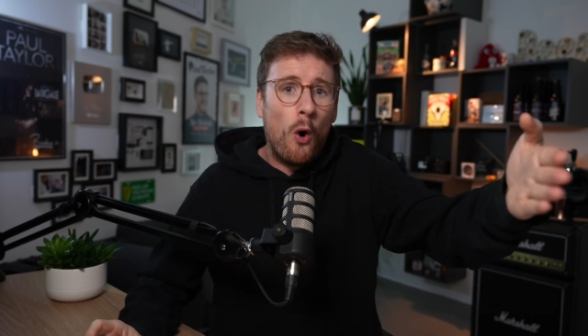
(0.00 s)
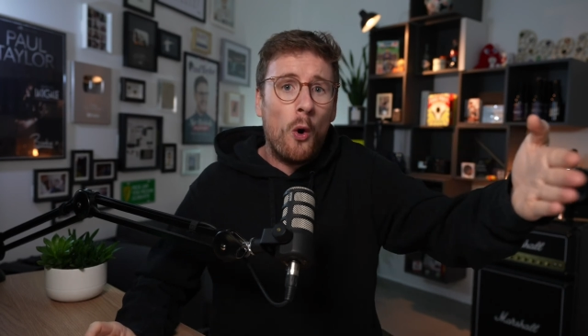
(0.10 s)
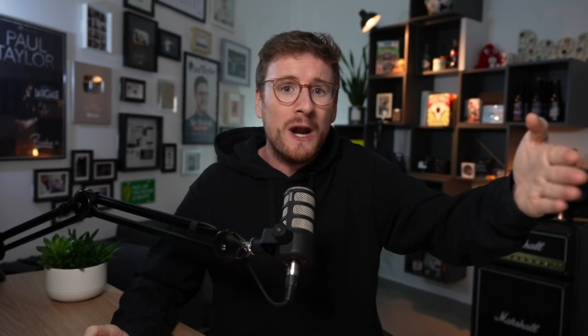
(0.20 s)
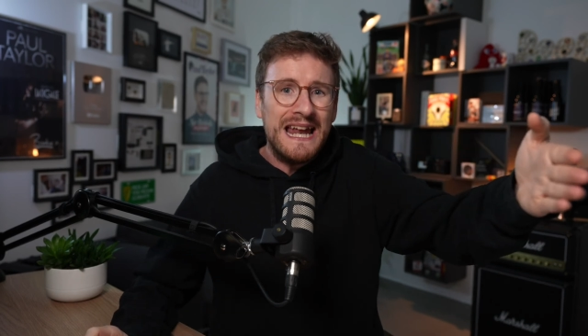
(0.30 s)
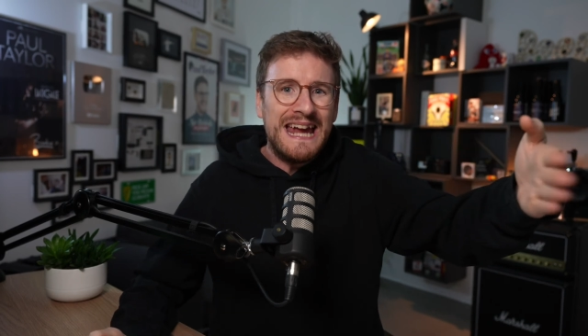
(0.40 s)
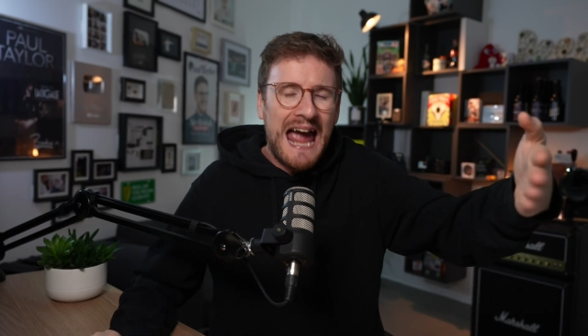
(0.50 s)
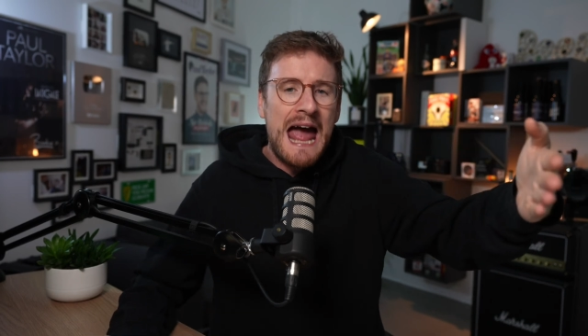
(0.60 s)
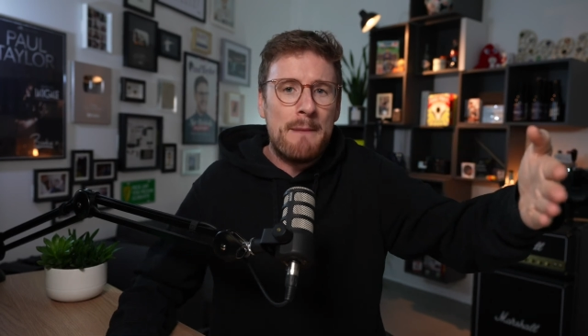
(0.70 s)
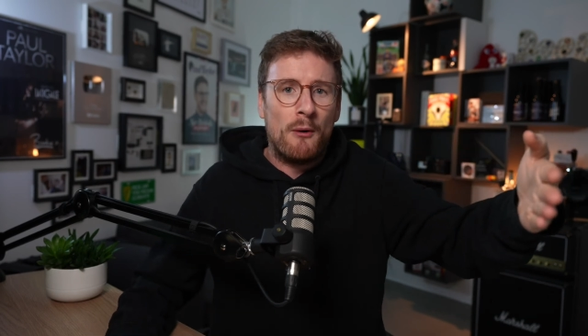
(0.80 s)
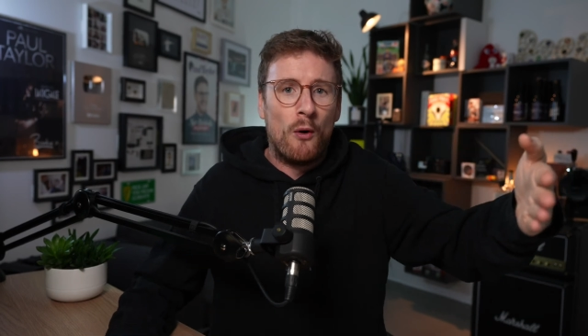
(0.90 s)
Orly
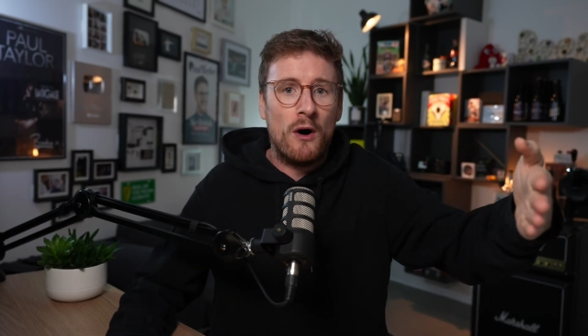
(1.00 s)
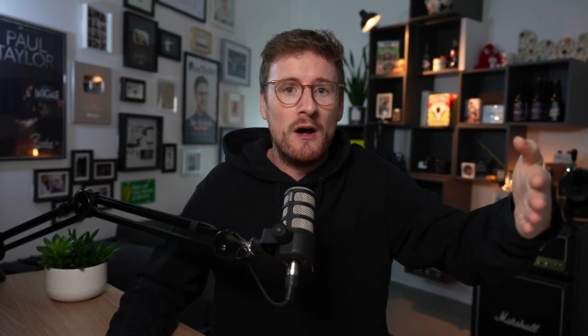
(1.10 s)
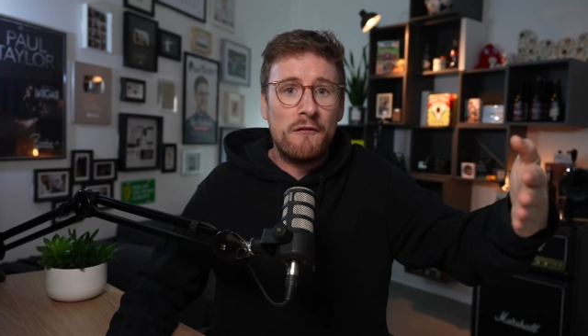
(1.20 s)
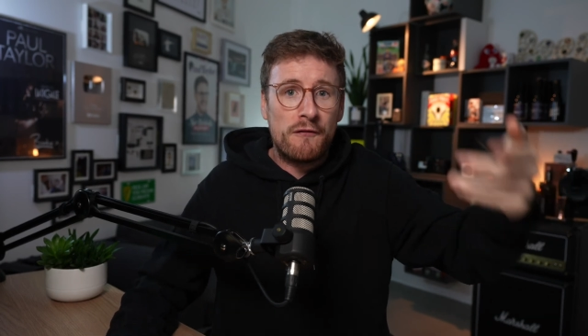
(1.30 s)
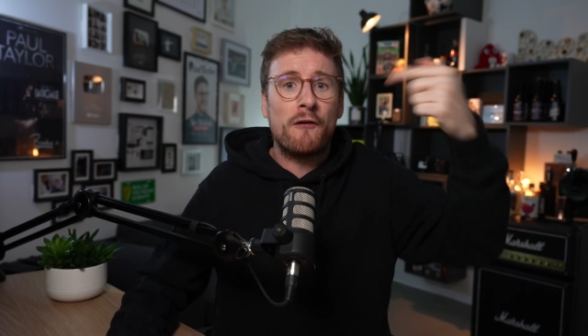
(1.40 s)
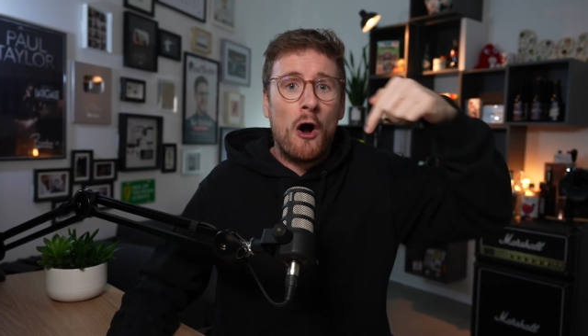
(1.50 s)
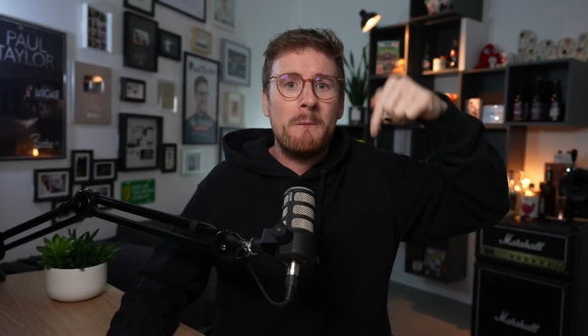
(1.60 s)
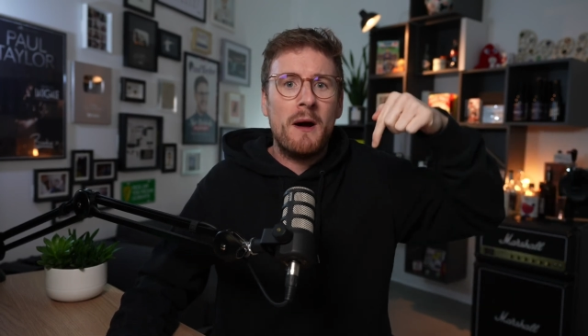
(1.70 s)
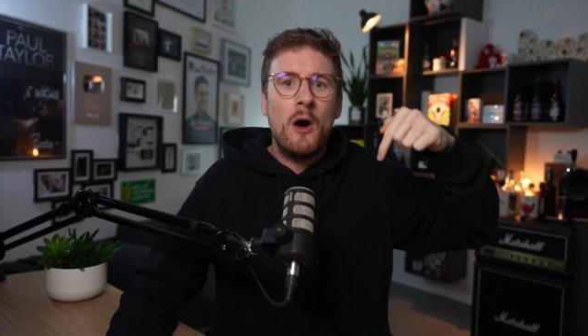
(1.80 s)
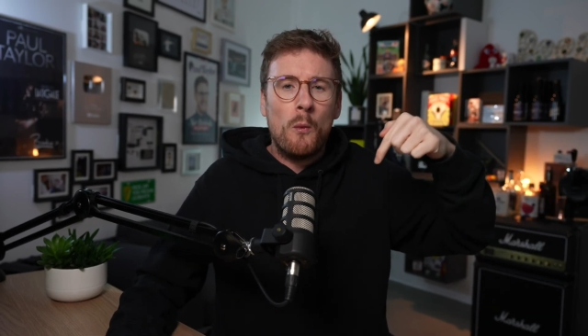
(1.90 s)
Airport
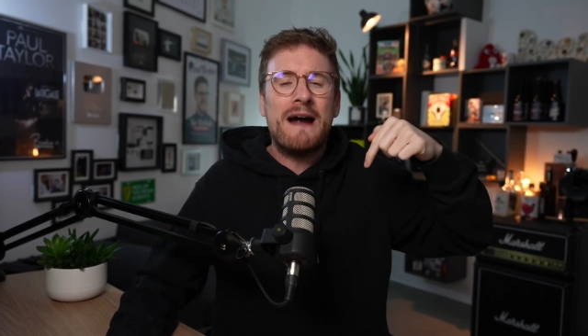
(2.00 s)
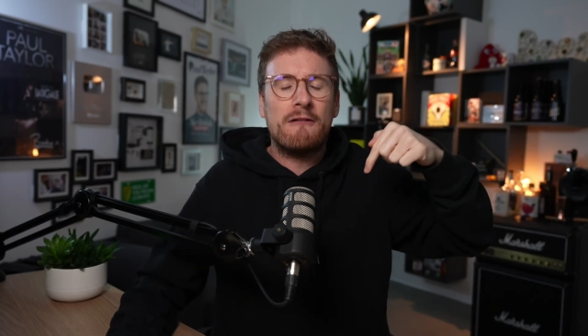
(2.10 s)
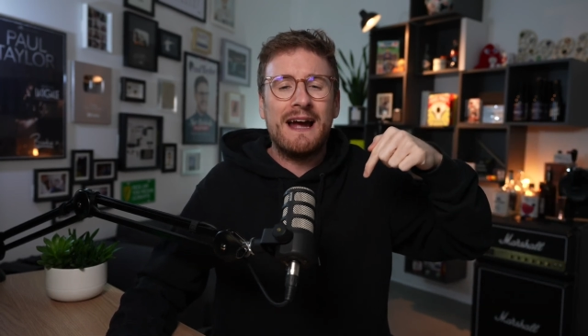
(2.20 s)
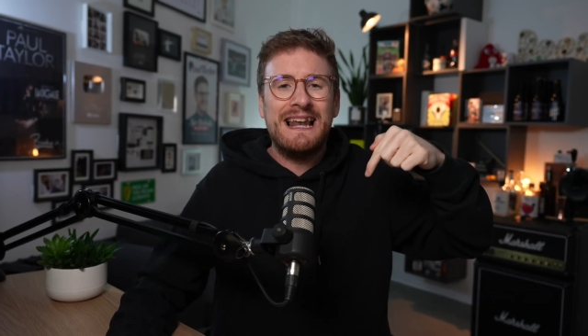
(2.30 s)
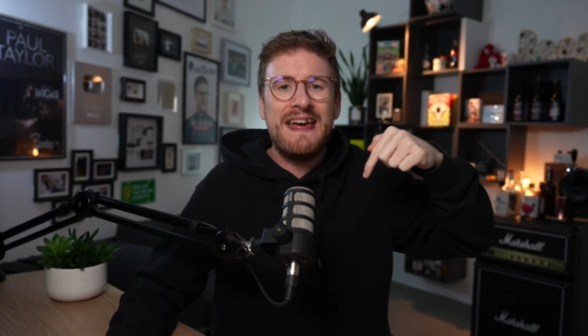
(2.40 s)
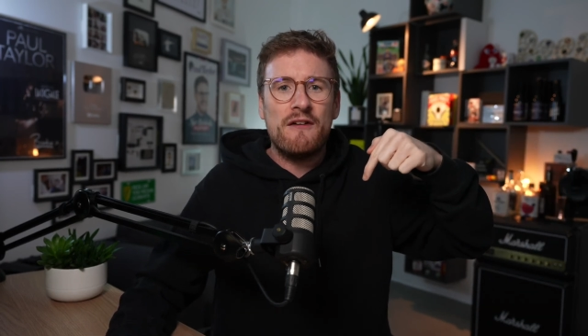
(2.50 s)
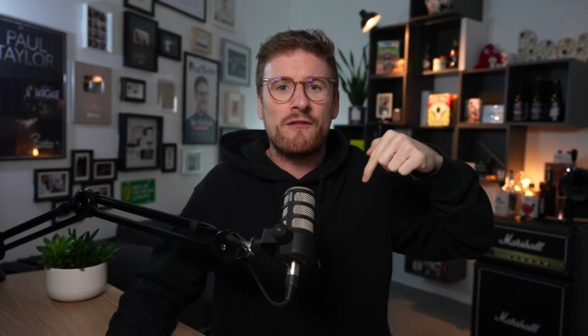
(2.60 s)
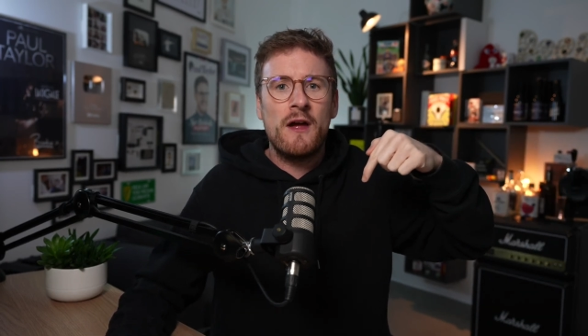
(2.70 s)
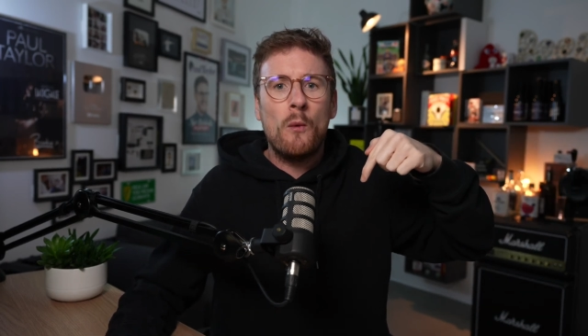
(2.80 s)
from where I live,